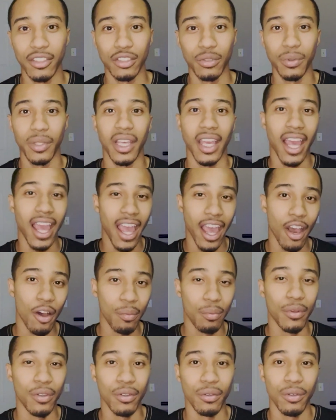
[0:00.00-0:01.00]
so we can
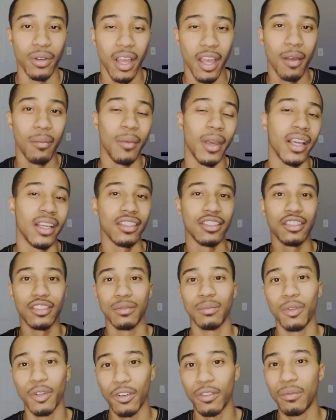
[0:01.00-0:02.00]
help you make a
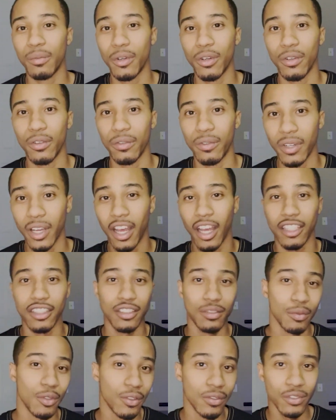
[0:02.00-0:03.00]
smooth move, a
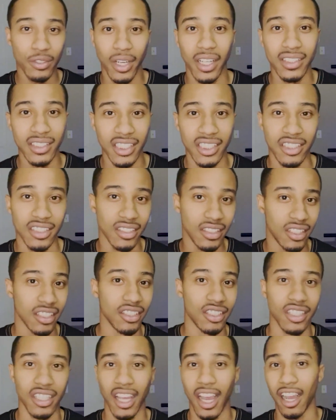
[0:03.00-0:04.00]
smooth transition to
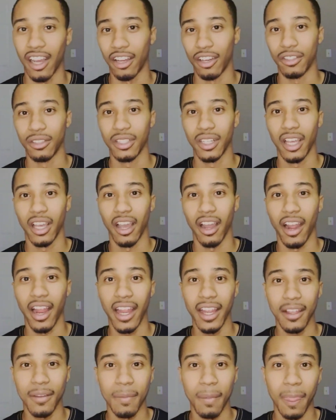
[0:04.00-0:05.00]
Chicago. All
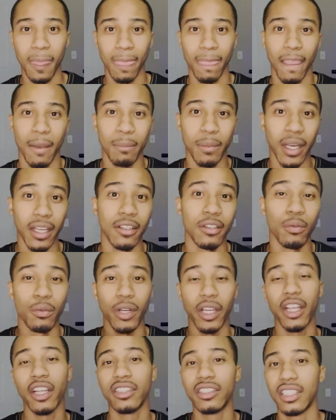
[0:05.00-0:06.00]
right, but we're
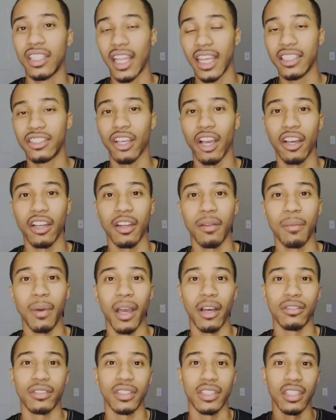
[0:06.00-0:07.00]
here today talking
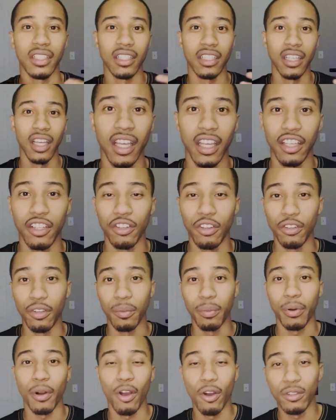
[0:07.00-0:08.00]
about the
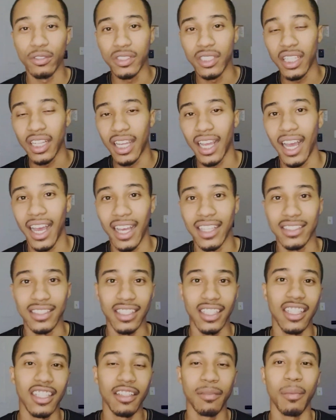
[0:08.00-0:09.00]
pros and the cons, the
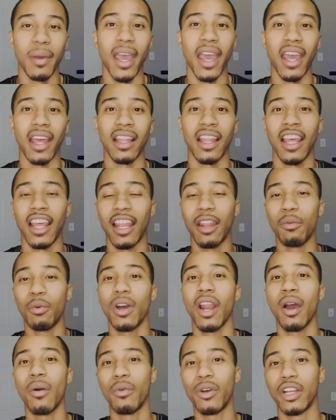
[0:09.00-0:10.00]
good and the bad. And
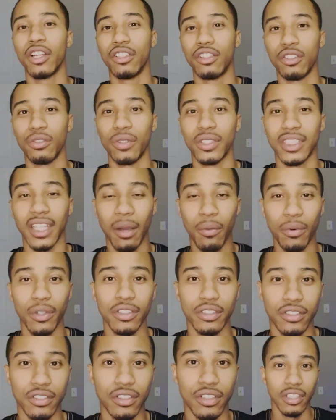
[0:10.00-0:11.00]
what I want to do is I
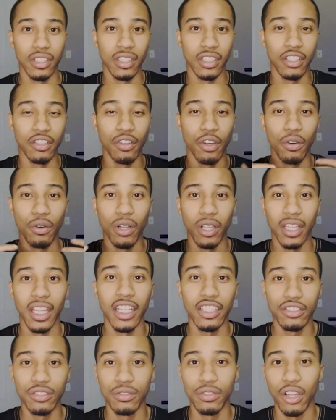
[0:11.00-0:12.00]
want to
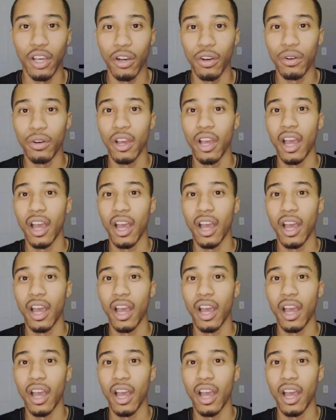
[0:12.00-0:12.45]
let you know